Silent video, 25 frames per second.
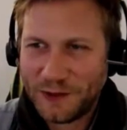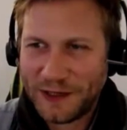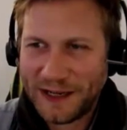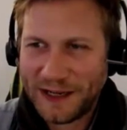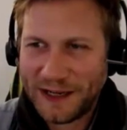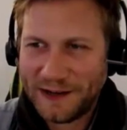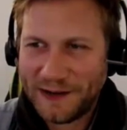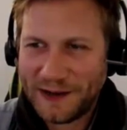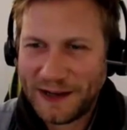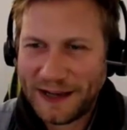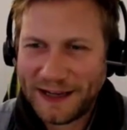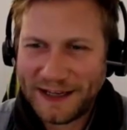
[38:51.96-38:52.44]

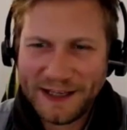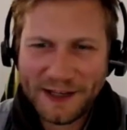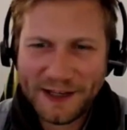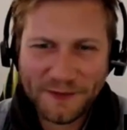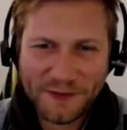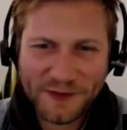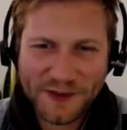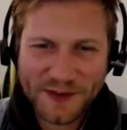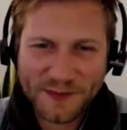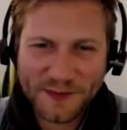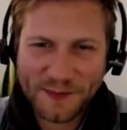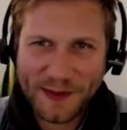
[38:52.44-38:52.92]
Would
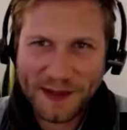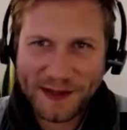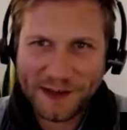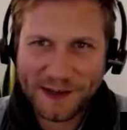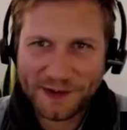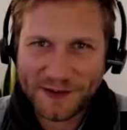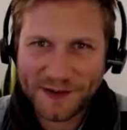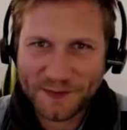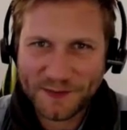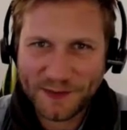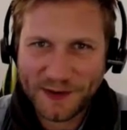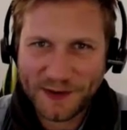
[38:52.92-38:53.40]
any of the
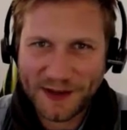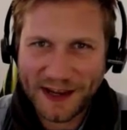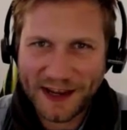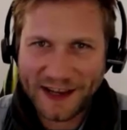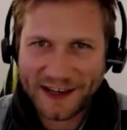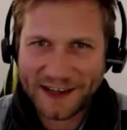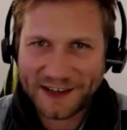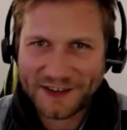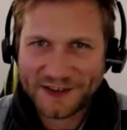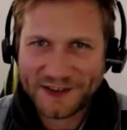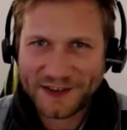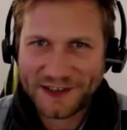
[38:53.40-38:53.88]
speakers we
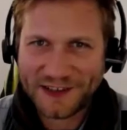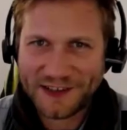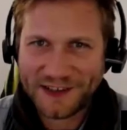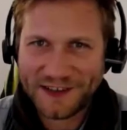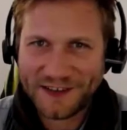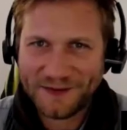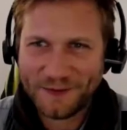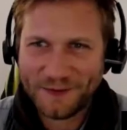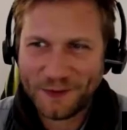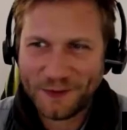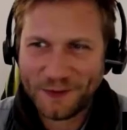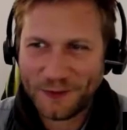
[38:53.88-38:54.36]
had
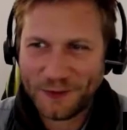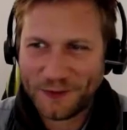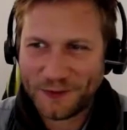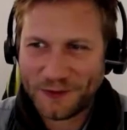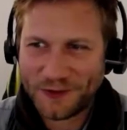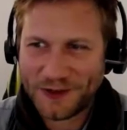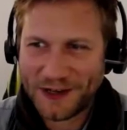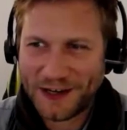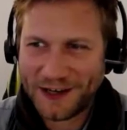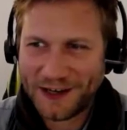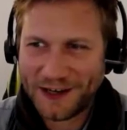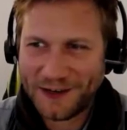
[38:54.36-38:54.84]
actually want
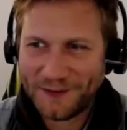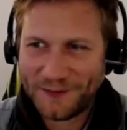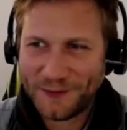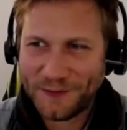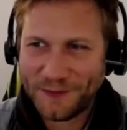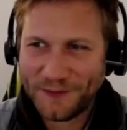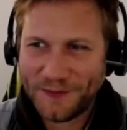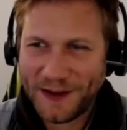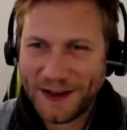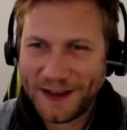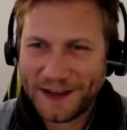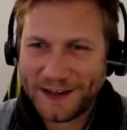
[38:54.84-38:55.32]
to share
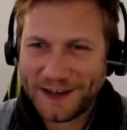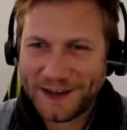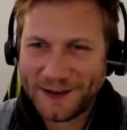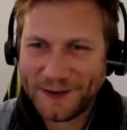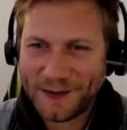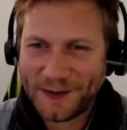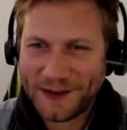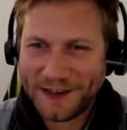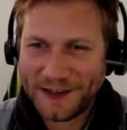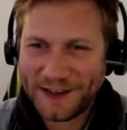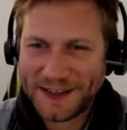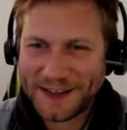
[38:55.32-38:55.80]
if you've had
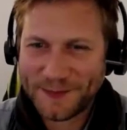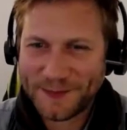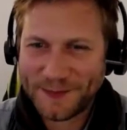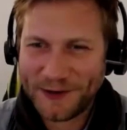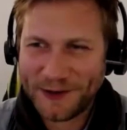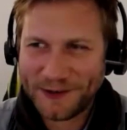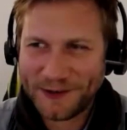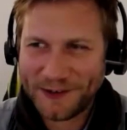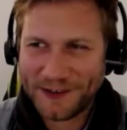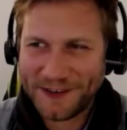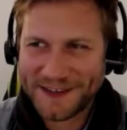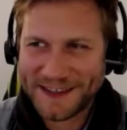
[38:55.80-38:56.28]
an
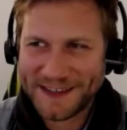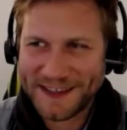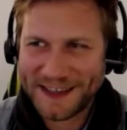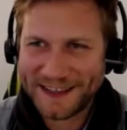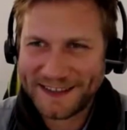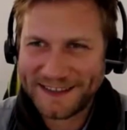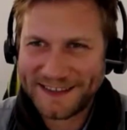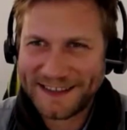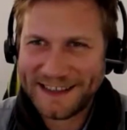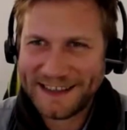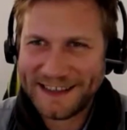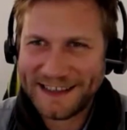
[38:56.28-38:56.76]
experience
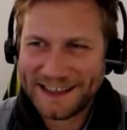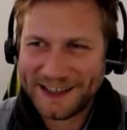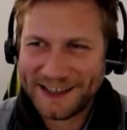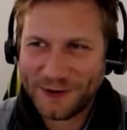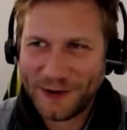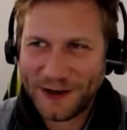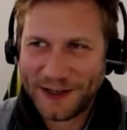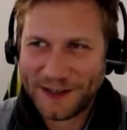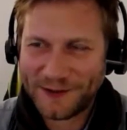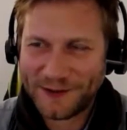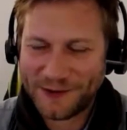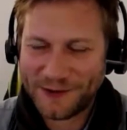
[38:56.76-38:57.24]
that
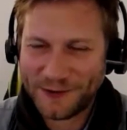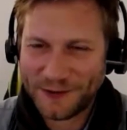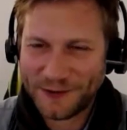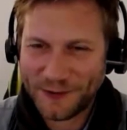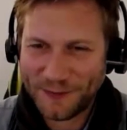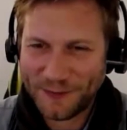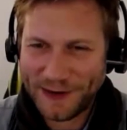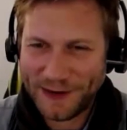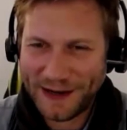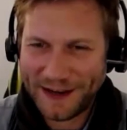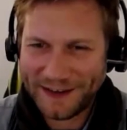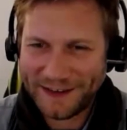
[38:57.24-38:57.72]
didn't quite go
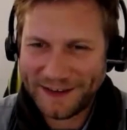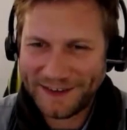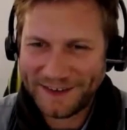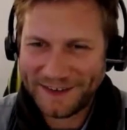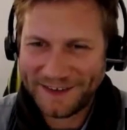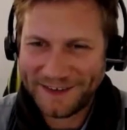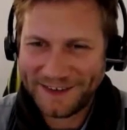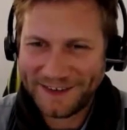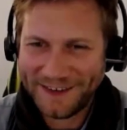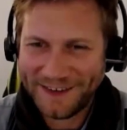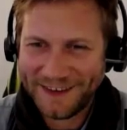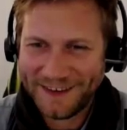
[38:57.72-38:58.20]
to
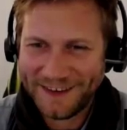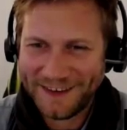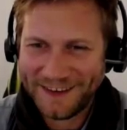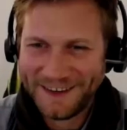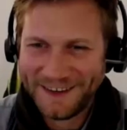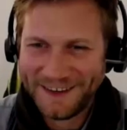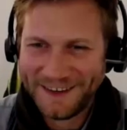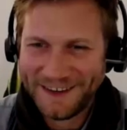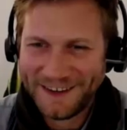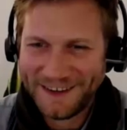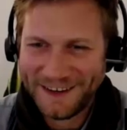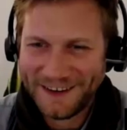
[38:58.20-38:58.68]
plan?
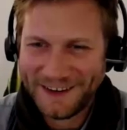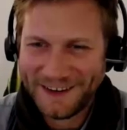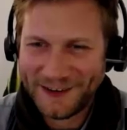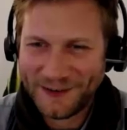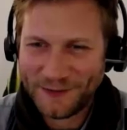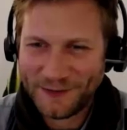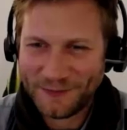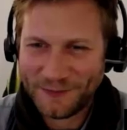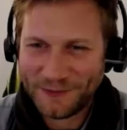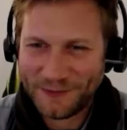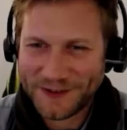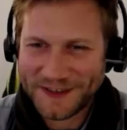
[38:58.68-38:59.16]

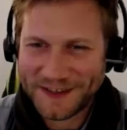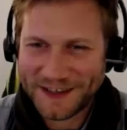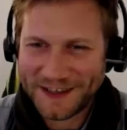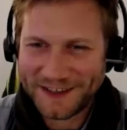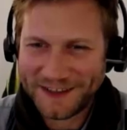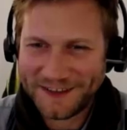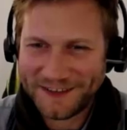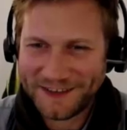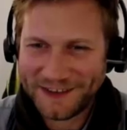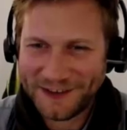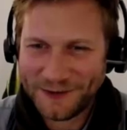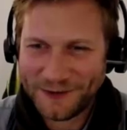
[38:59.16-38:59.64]
Was
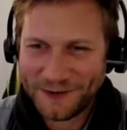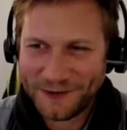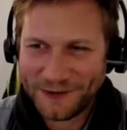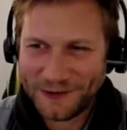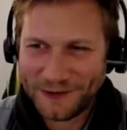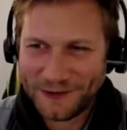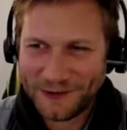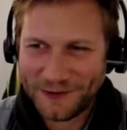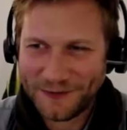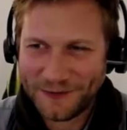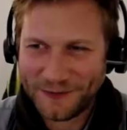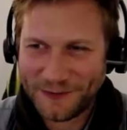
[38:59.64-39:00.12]
there anything you
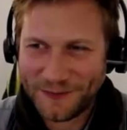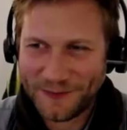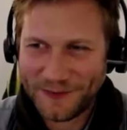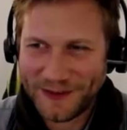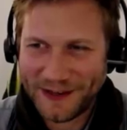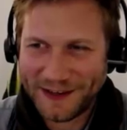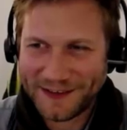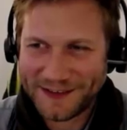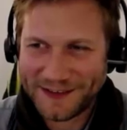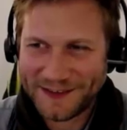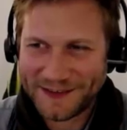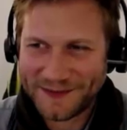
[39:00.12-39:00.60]
could learn
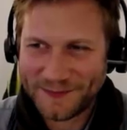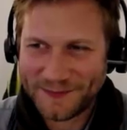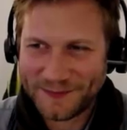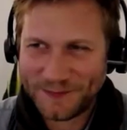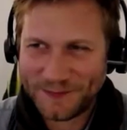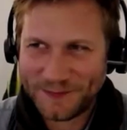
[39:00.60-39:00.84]
from that?